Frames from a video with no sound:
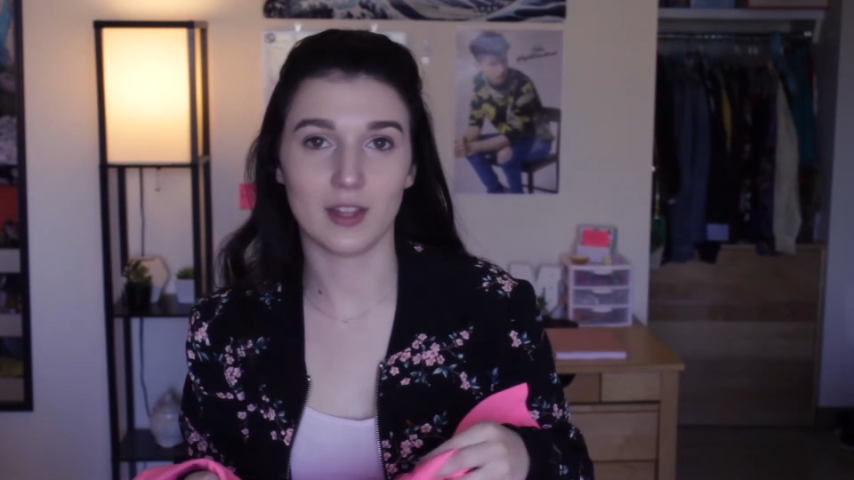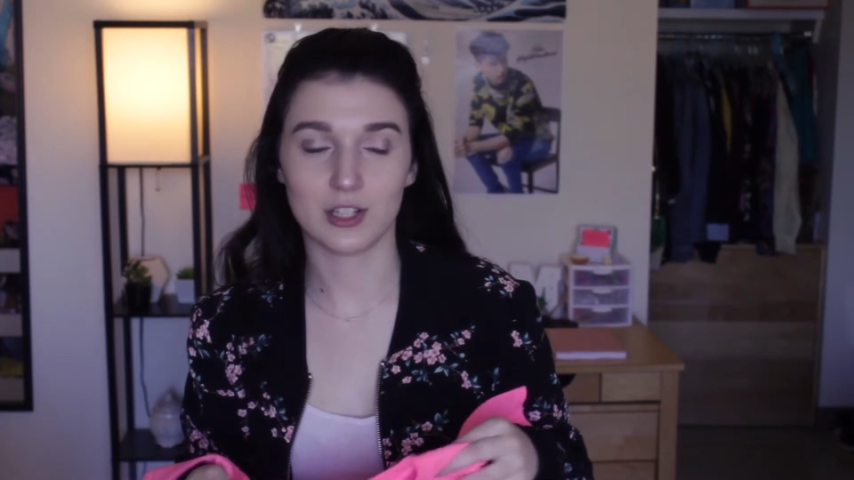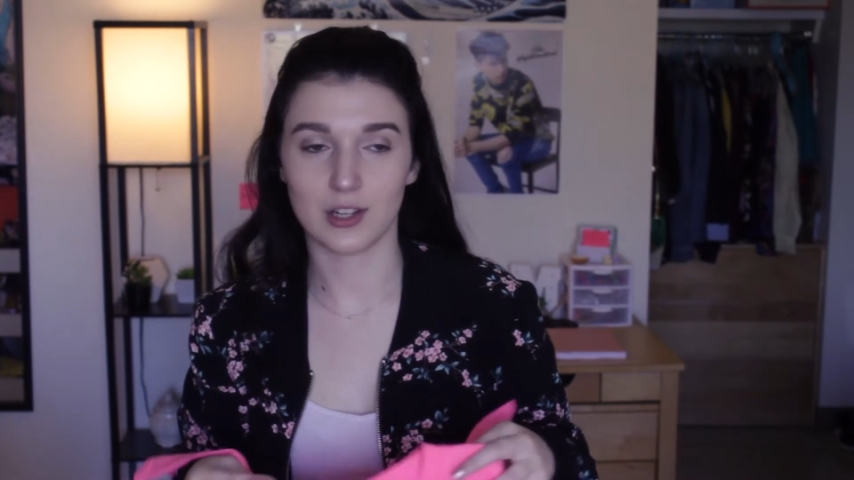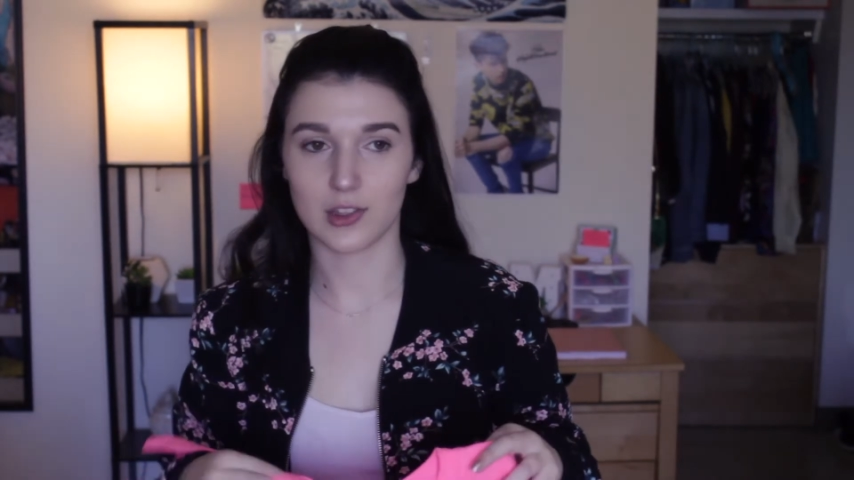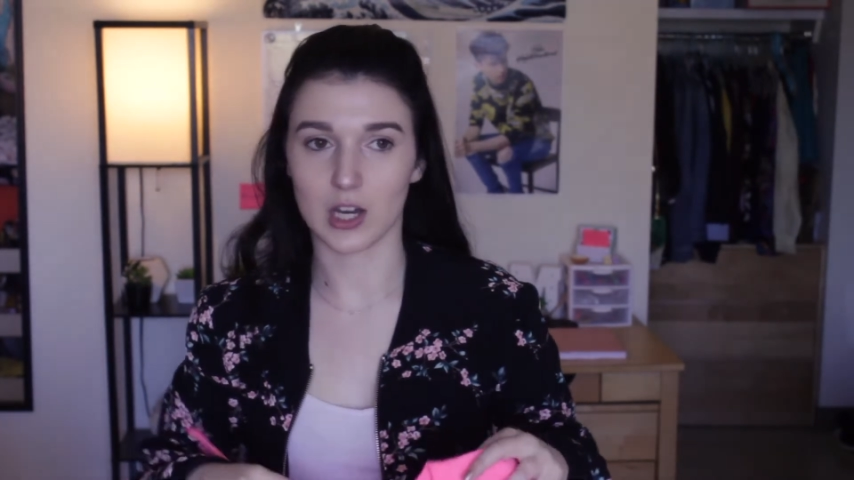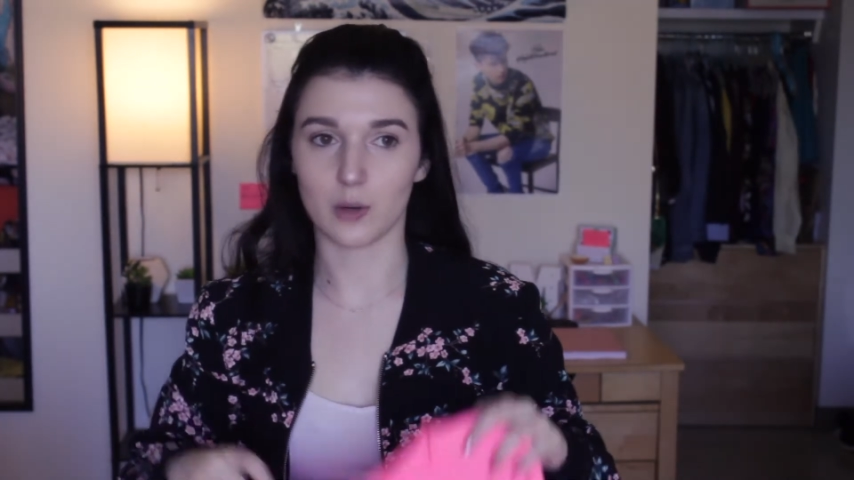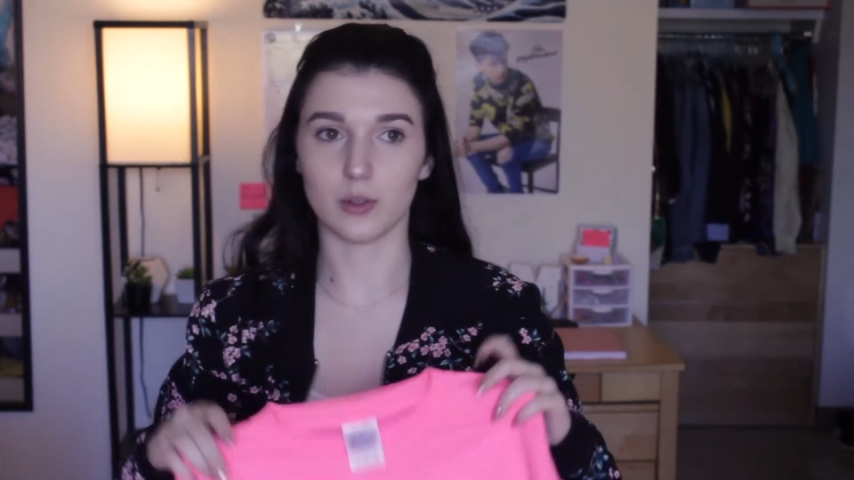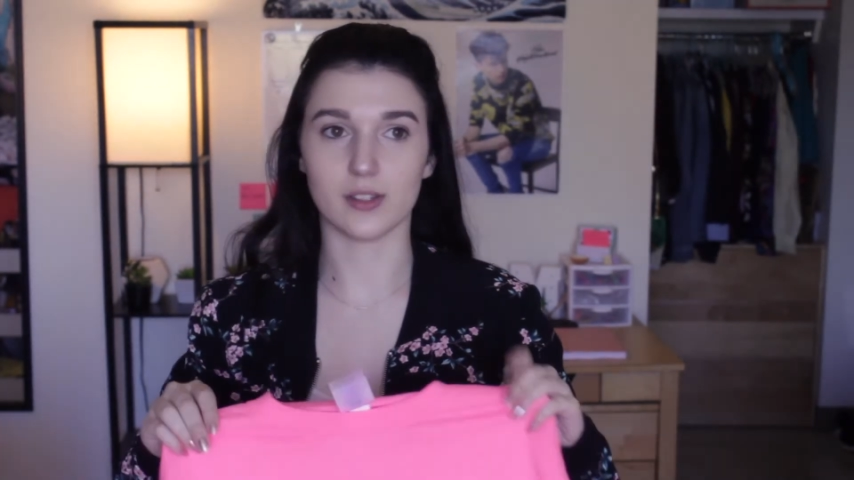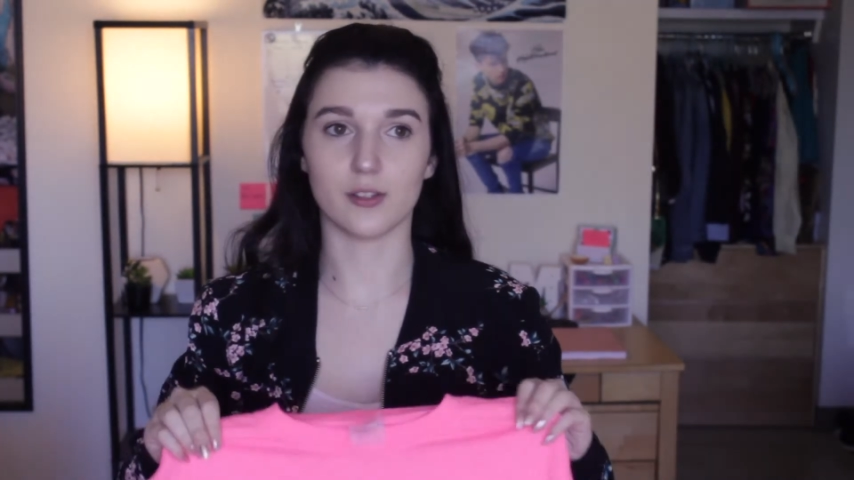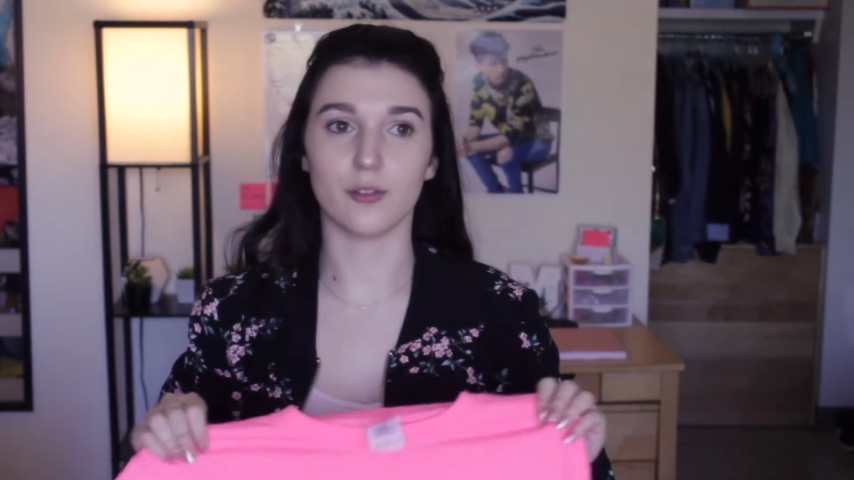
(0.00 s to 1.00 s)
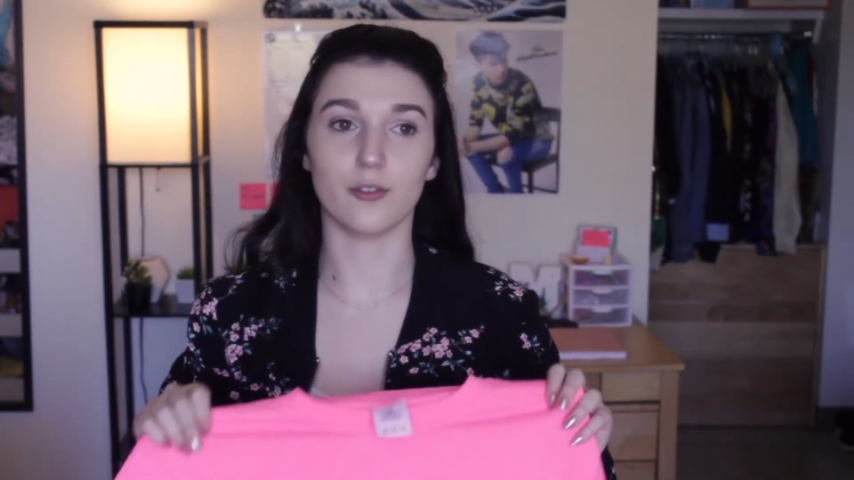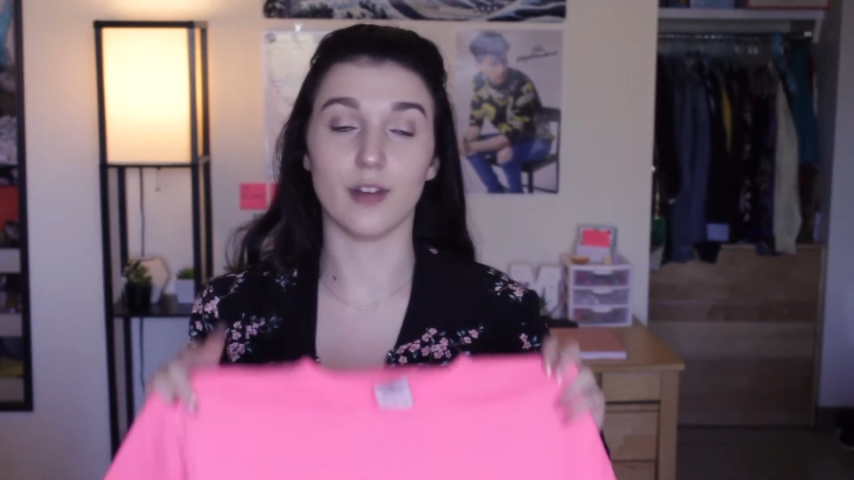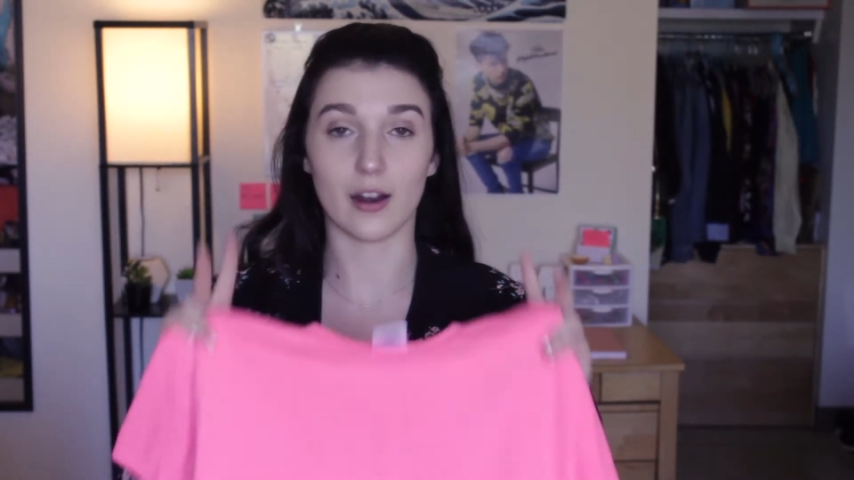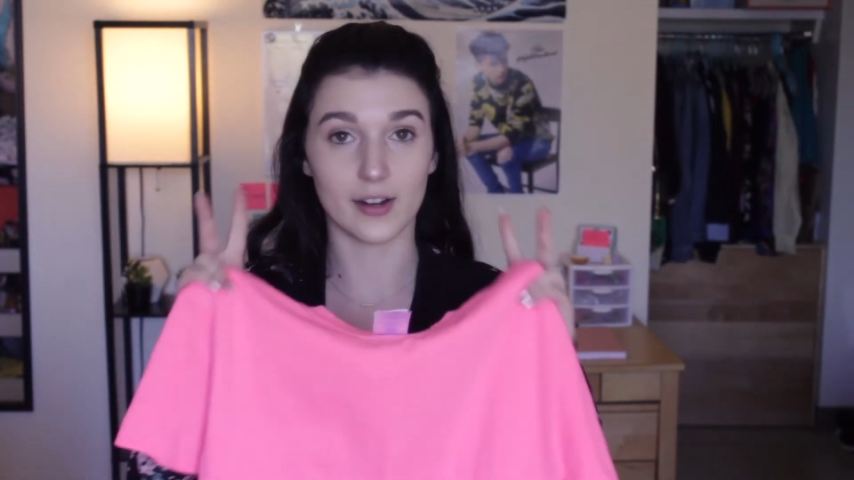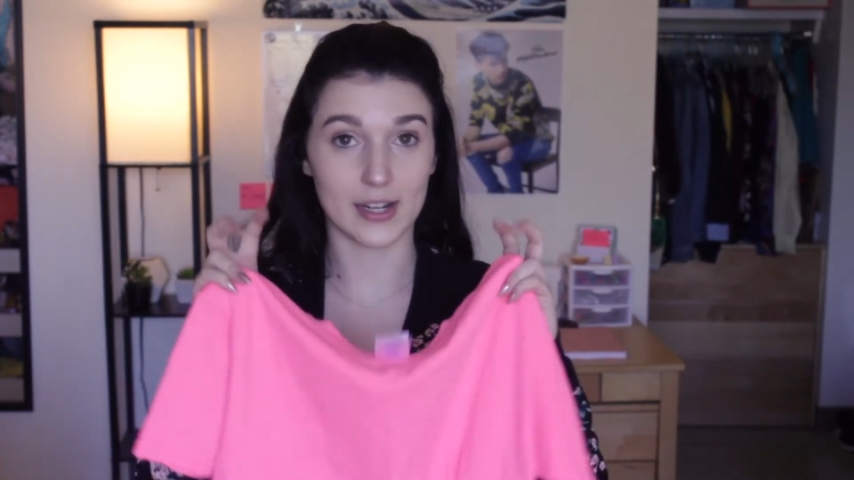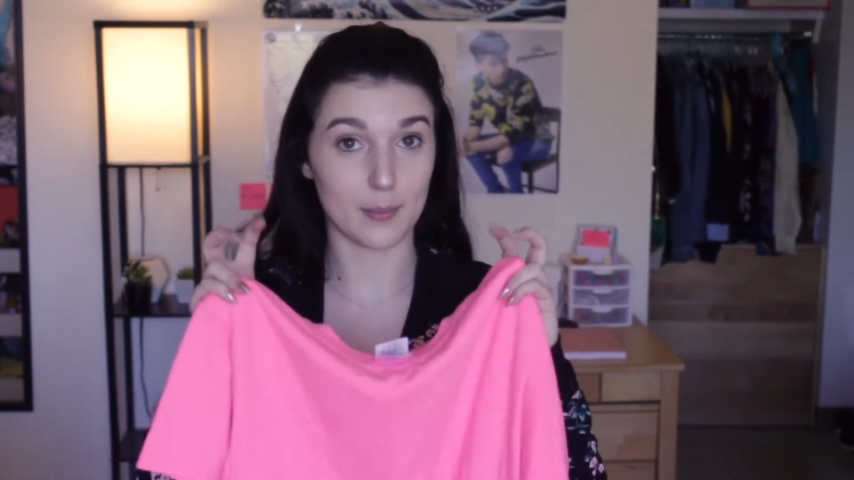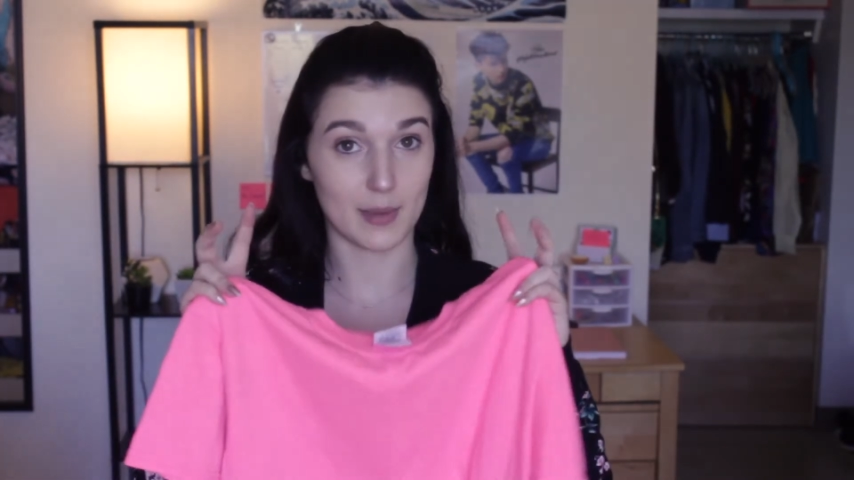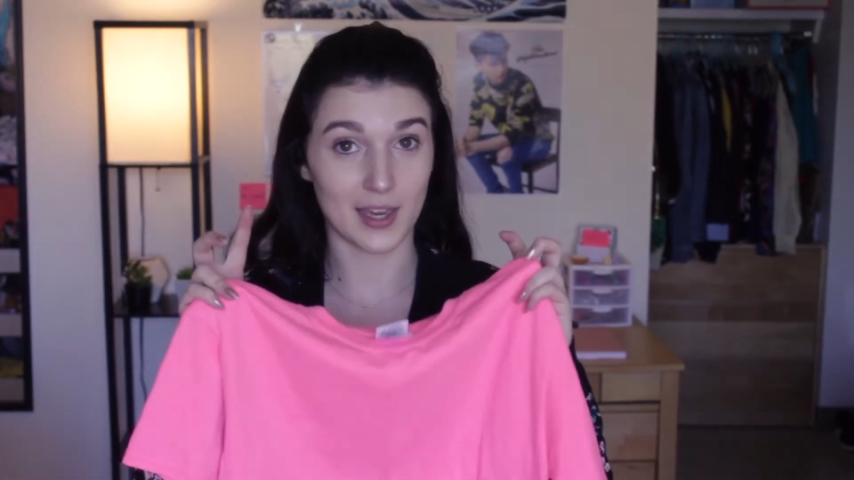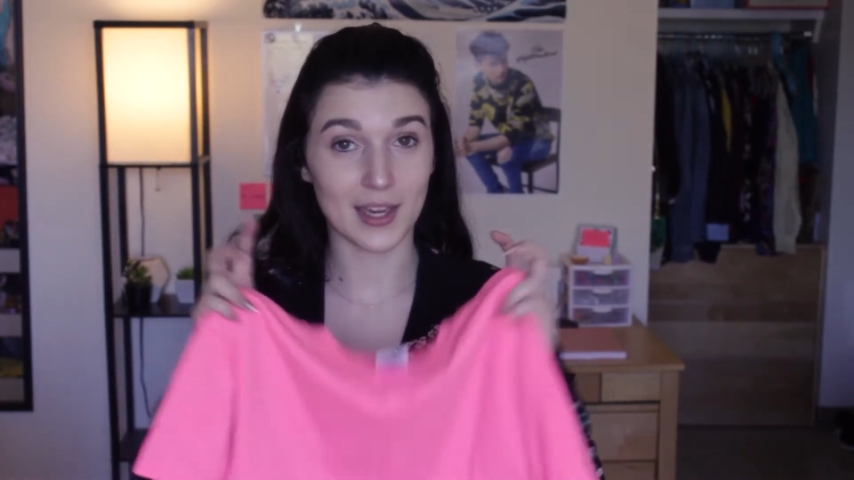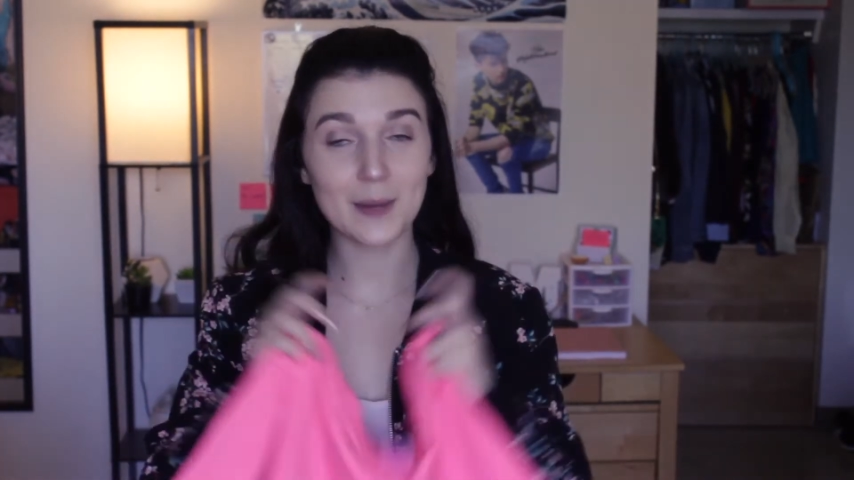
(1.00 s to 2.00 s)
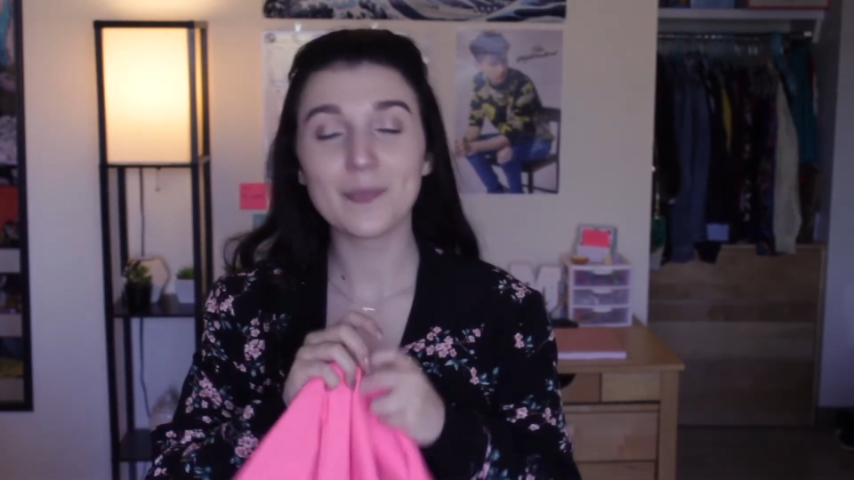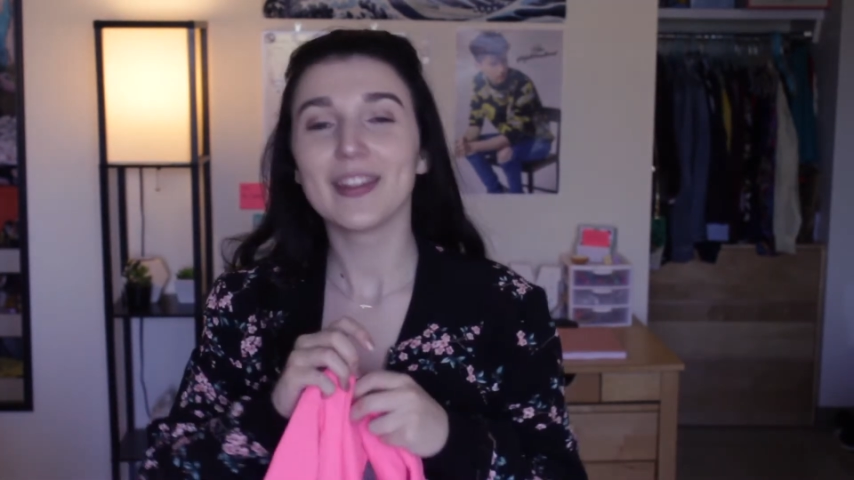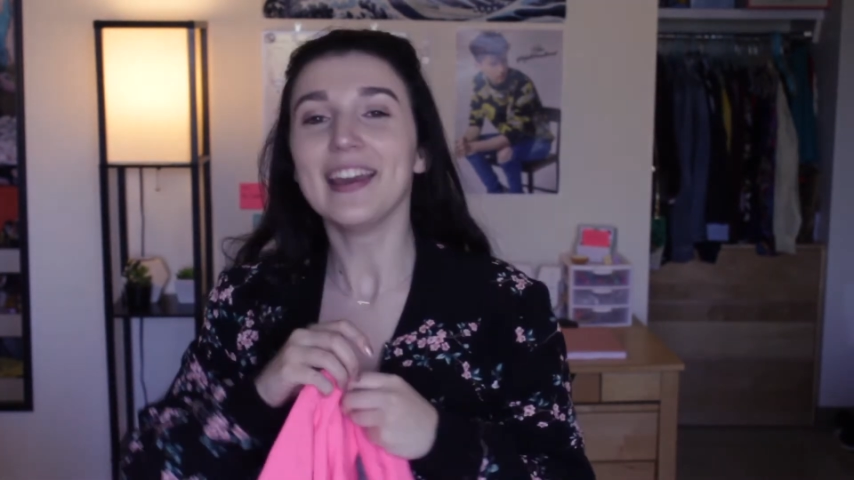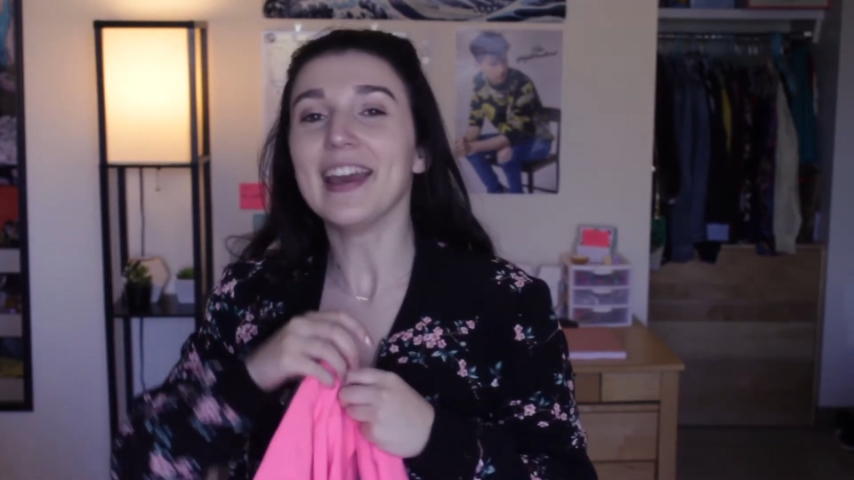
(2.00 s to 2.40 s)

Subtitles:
that she thought was very me.